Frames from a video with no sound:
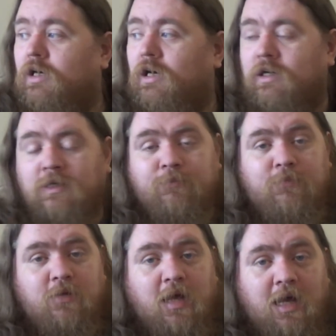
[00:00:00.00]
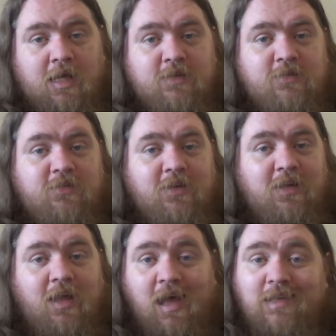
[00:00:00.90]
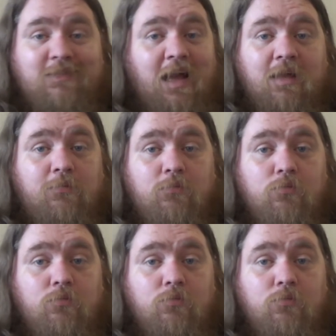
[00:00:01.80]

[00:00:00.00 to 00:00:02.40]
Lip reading: And I